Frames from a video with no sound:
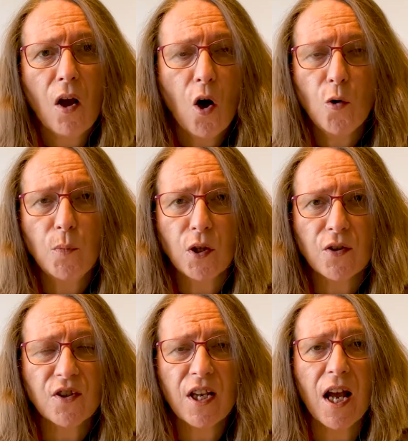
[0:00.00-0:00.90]

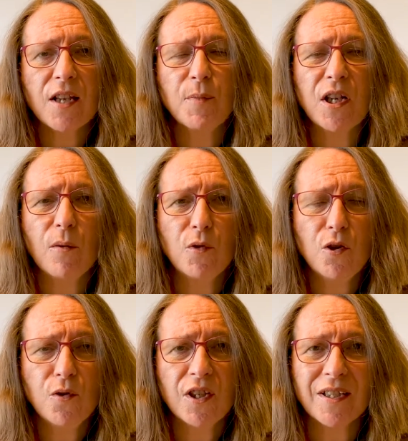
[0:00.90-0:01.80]
hopeless, it has become
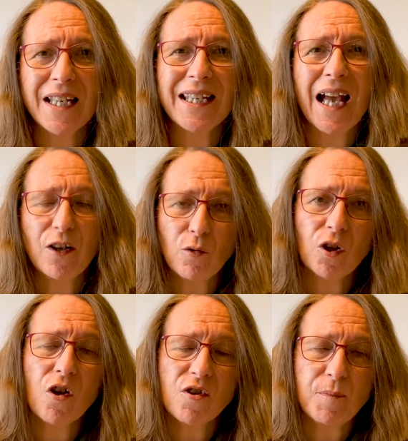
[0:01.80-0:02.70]
useless, it cannot
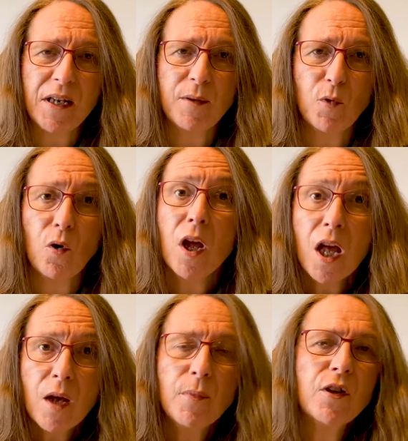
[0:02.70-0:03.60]
clasp anymore
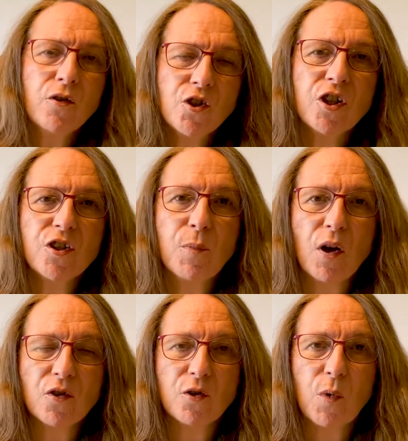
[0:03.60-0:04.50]
because she has
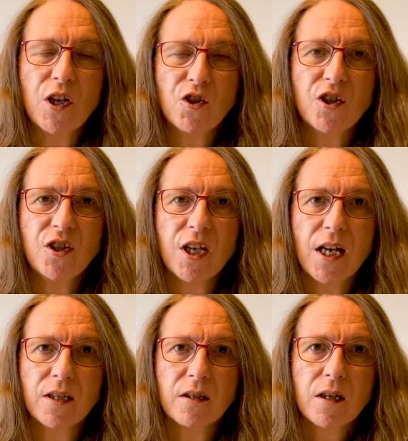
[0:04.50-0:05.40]
passed away, she's dead.